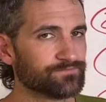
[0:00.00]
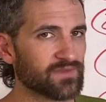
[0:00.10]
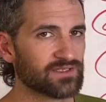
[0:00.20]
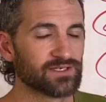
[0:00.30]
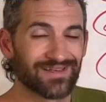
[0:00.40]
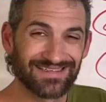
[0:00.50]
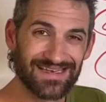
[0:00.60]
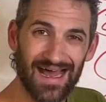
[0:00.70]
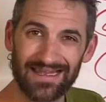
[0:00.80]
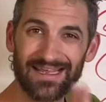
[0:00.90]
So it's
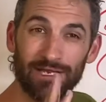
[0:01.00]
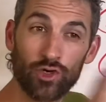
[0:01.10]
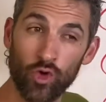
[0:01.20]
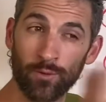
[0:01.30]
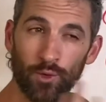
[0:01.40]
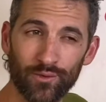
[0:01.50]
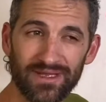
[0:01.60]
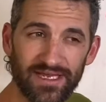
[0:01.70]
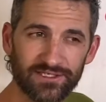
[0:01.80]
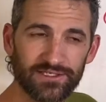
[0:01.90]
not like a normal
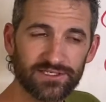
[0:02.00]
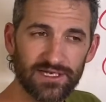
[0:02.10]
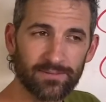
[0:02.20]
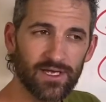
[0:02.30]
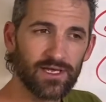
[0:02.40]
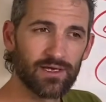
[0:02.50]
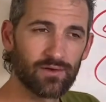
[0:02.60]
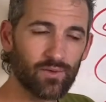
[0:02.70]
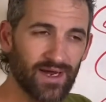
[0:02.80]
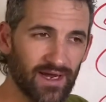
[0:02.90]
relationship
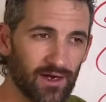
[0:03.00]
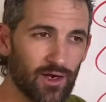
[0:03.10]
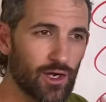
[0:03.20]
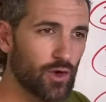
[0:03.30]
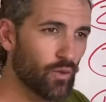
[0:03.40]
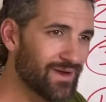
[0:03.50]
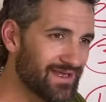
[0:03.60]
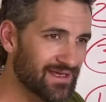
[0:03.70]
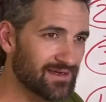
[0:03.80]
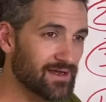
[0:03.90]
where we
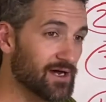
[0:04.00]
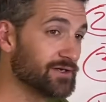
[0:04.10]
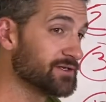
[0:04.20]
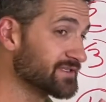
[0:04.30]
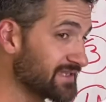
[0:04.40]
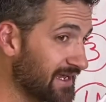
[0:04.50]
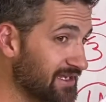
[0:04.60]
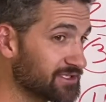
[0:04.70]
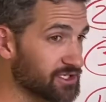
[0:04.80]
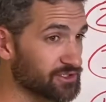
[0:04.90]
can understand
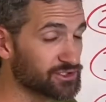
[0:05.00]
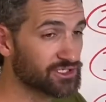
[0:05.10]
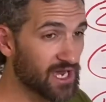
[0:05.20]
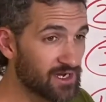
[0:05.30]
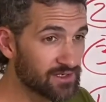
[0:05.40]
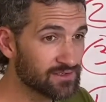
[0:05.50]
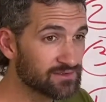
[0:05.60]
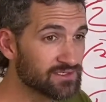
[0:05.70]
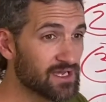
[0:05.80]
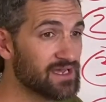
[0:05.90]
each other's
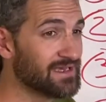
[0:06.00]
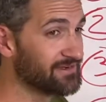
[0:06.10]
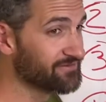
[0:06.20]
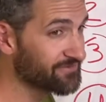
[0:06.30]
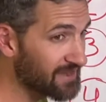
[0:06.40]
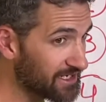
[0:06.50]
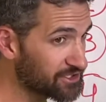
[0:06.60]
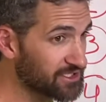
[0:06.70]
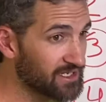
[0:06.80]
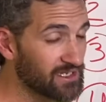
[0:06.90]
tones,
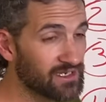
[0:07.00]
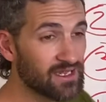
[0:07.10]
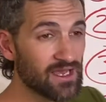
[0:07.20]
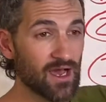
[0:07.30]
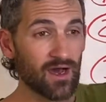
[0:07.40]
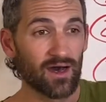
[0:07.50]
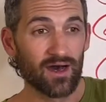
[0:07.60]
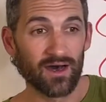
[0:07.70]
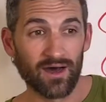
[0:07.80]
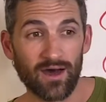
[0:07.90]
inflection,
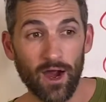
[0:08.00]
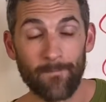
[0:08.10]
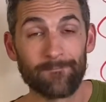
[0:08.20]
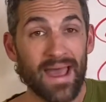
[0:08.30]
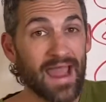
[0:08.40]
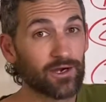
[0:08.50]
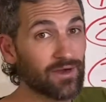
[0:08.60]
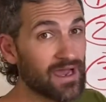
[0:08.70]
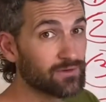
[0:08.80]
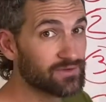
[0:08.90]
our
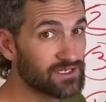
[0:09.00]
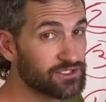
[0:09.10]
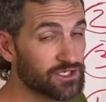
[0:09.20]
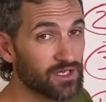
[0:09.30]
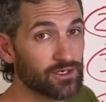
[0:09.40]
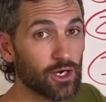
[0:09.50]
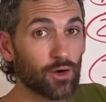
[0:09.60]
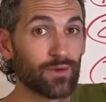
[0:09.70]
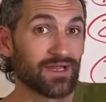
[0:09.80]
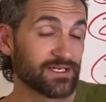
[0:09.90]
background with each other, our
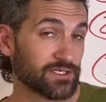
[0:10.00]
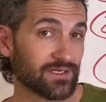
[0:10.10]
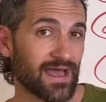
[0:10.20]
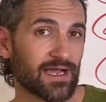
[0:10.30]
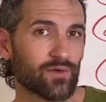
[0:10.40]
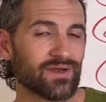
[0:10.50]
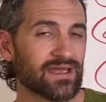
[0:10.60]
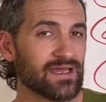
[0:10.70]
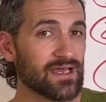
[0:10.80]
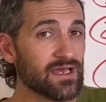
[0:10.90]
relational equity.